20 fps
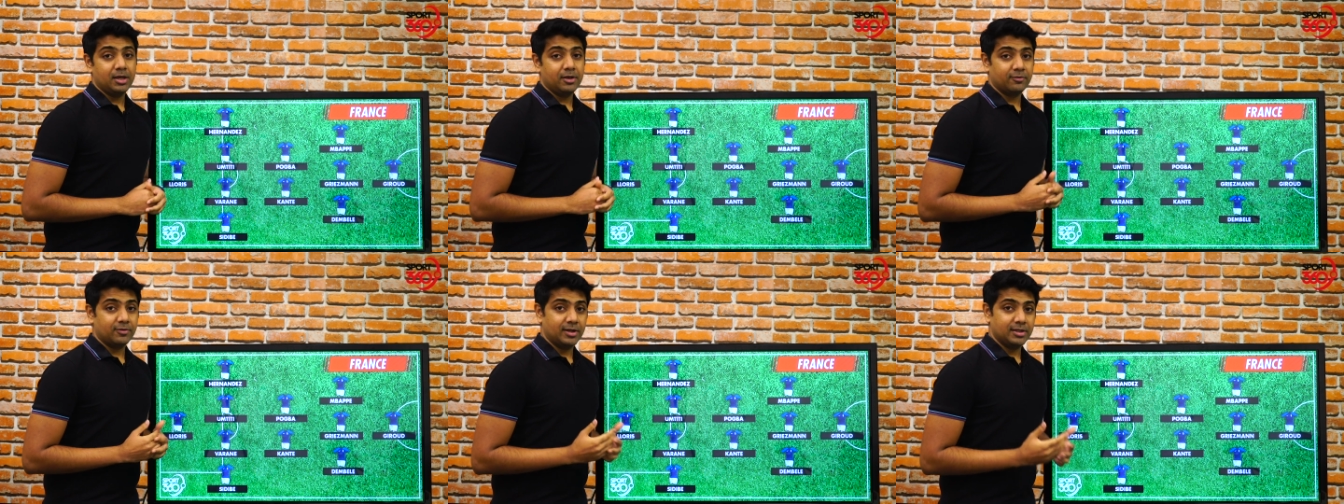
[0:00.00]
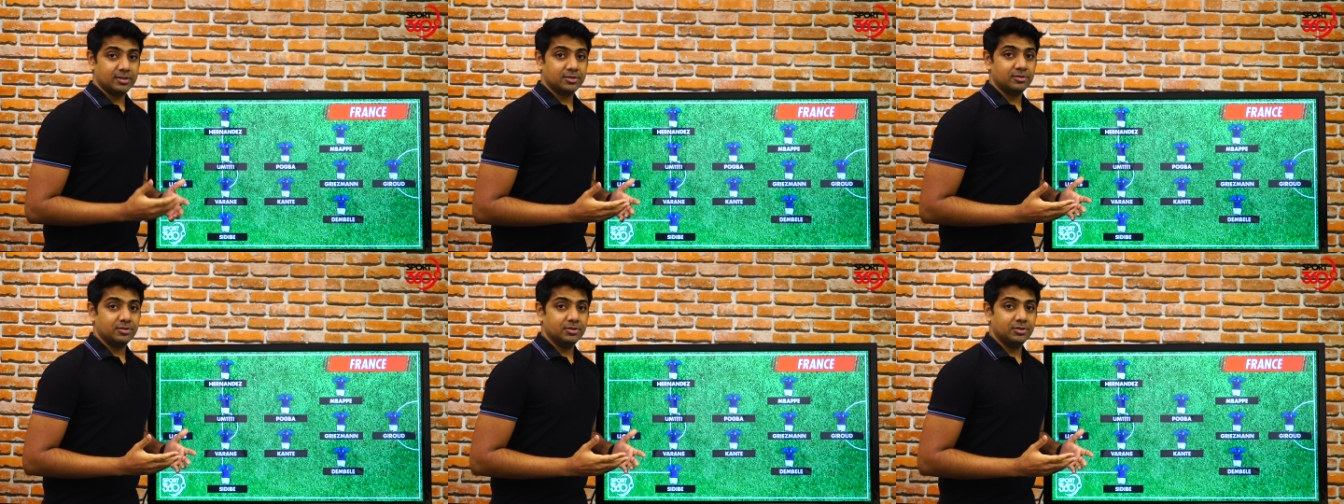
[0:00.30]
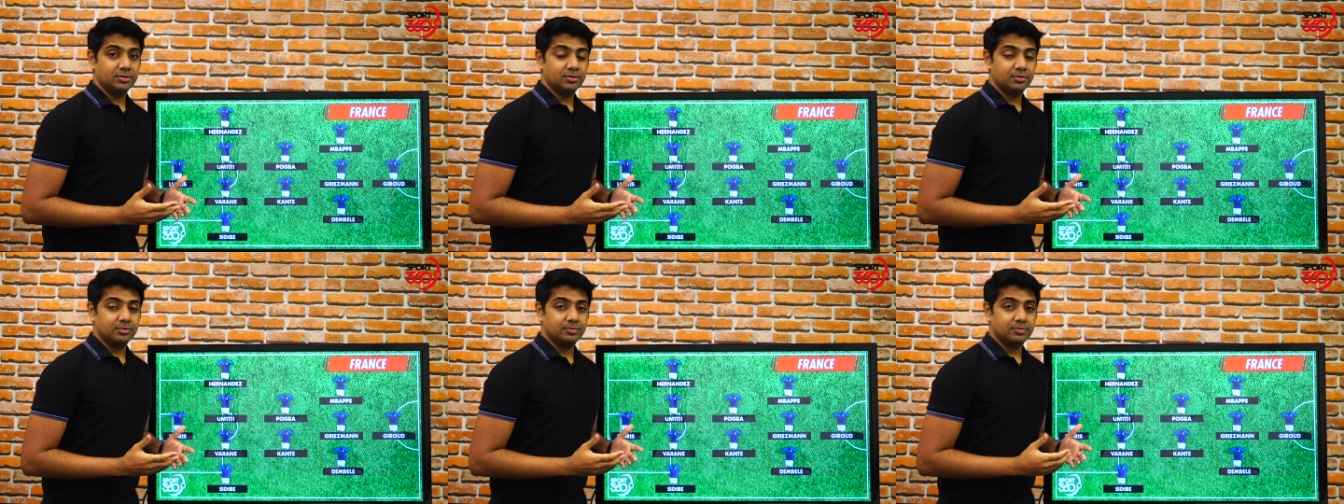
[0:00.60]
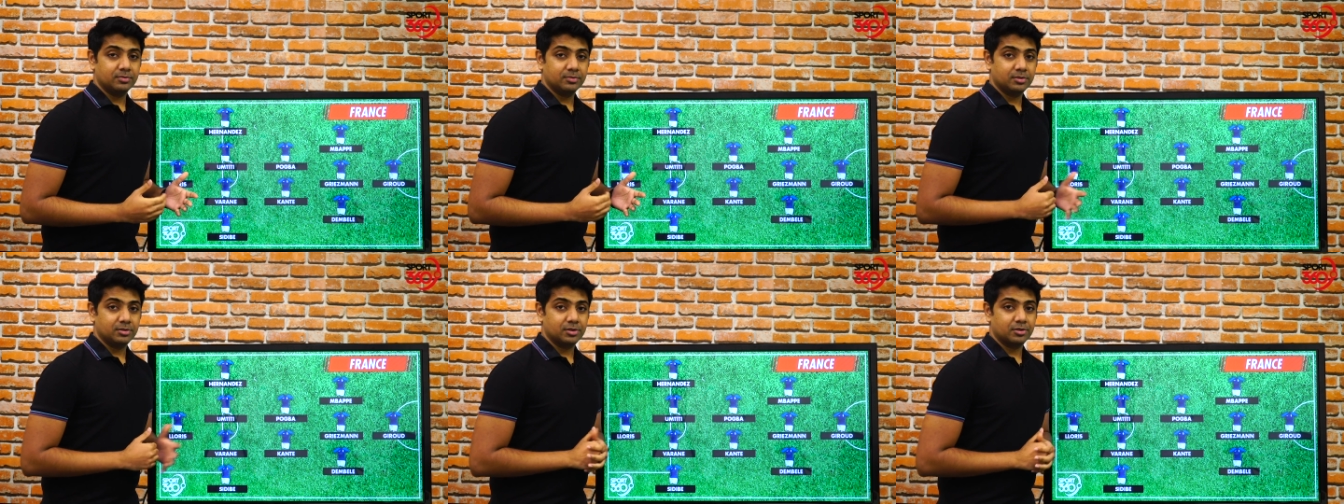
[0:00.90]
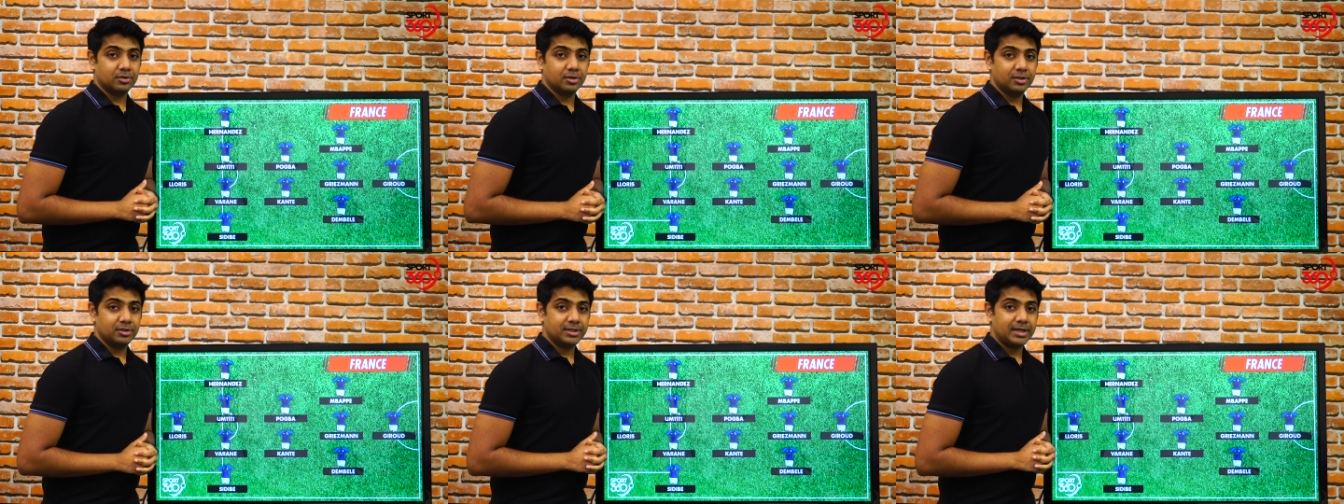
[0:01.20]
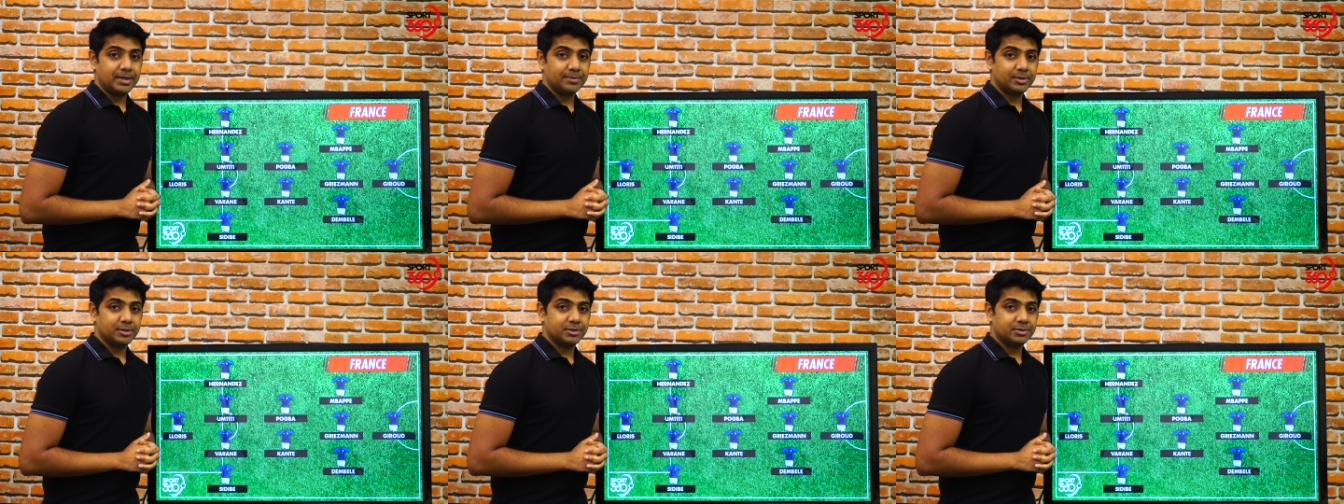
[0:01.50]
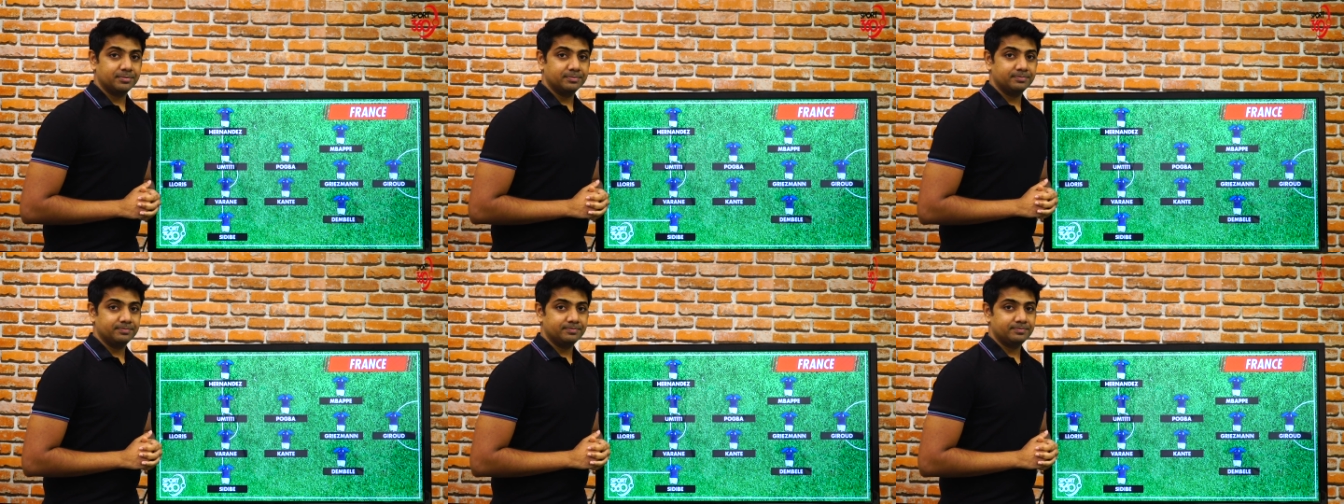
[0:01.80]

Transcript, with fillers: France could do the real damage.